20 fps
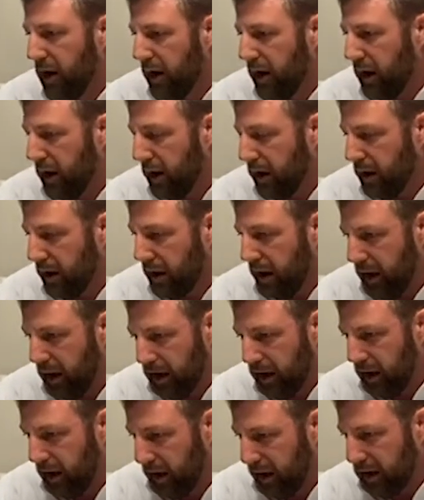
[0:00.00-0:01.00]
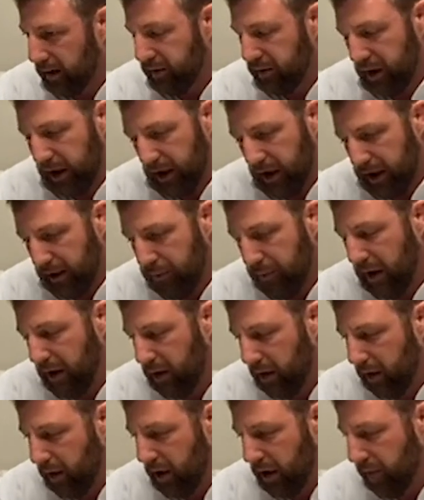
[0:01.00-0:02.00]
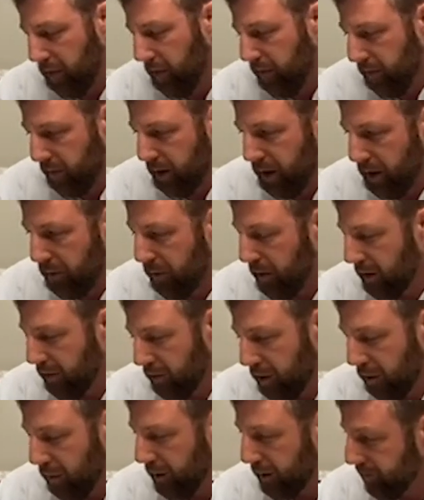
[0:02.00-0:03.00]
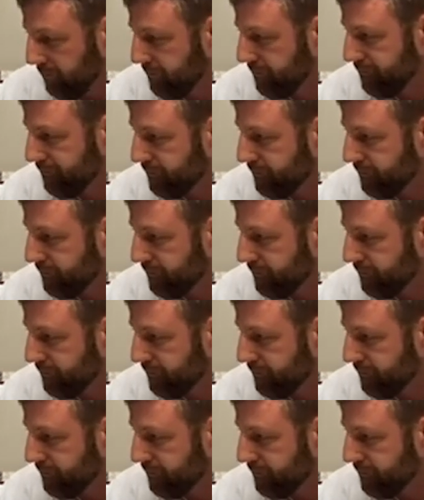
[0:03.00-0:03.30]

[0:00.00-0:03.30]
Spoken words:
And like I said, I commend our governor for keeping us open.